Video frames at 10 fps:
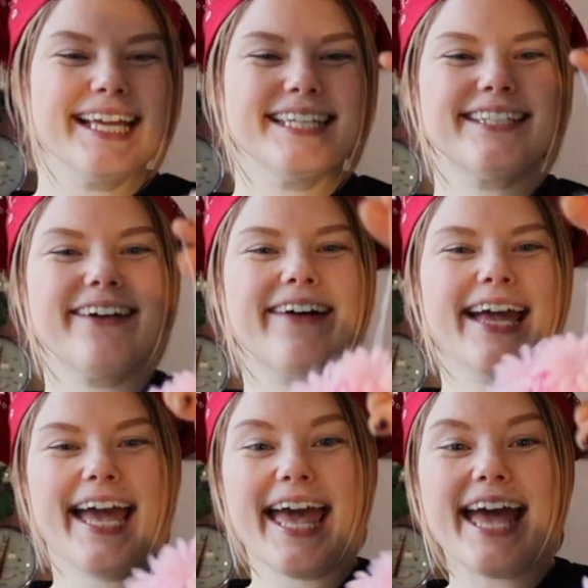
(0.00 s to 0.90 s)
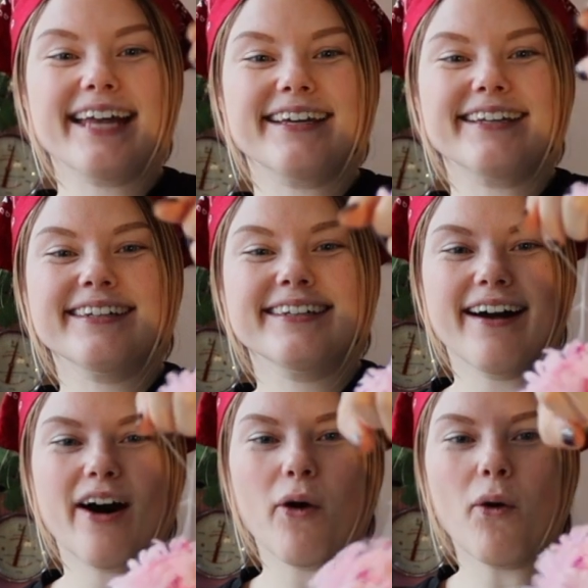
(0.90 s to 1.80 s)
So I added
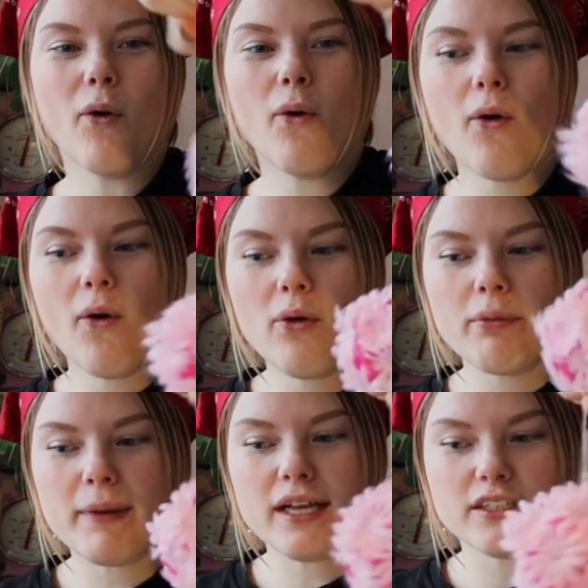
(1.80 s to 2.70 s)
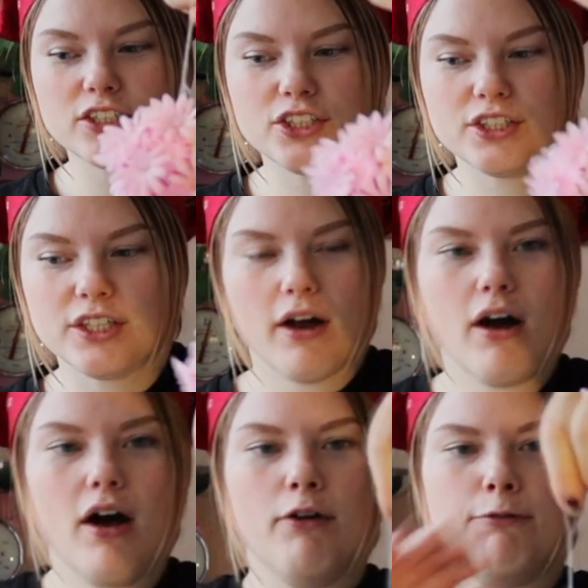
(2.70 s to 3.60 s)
a whole bunch
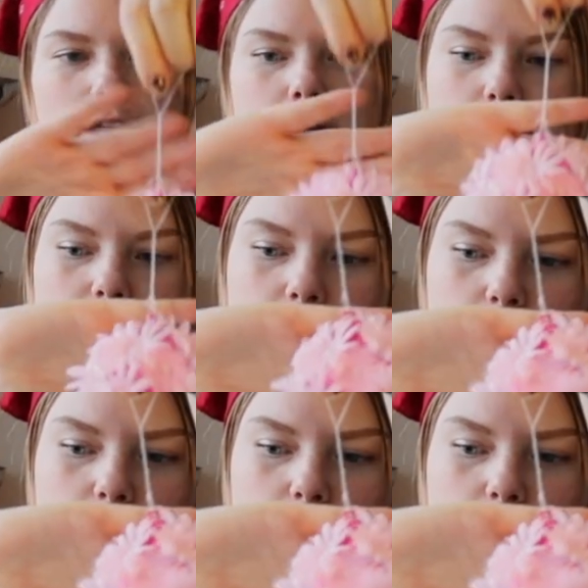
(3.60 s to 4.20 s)
of, I don't even